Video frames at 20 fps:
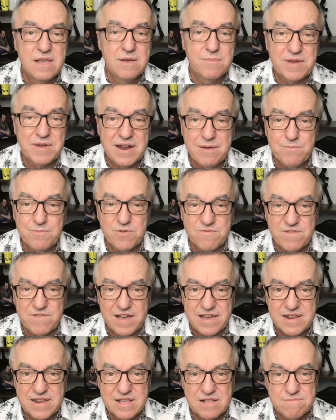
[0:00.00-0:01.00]
but I'm
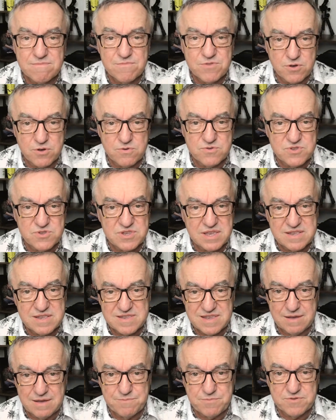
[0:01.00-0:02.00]
providing those
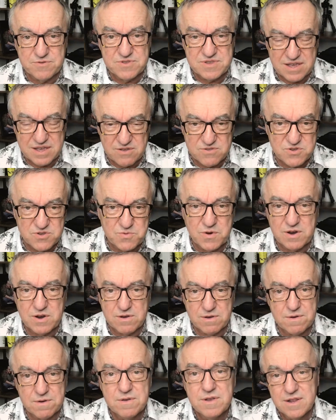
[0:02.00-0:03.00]
examples
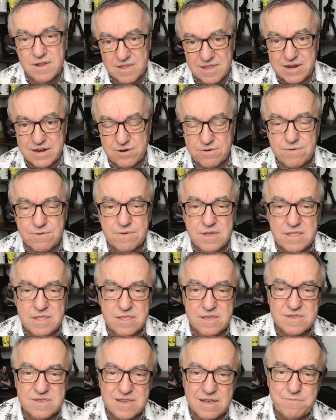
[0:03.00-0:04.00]
elsewhere later in
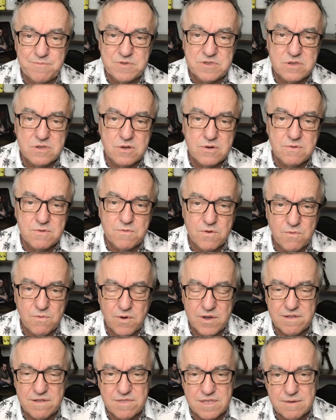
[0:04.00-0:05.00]
this episode,
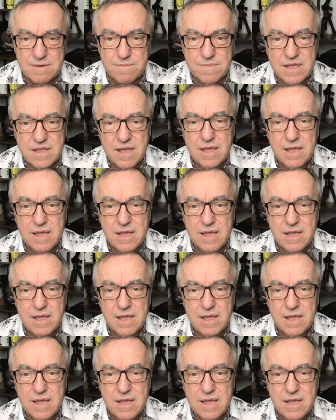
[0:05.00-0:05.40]
one of them.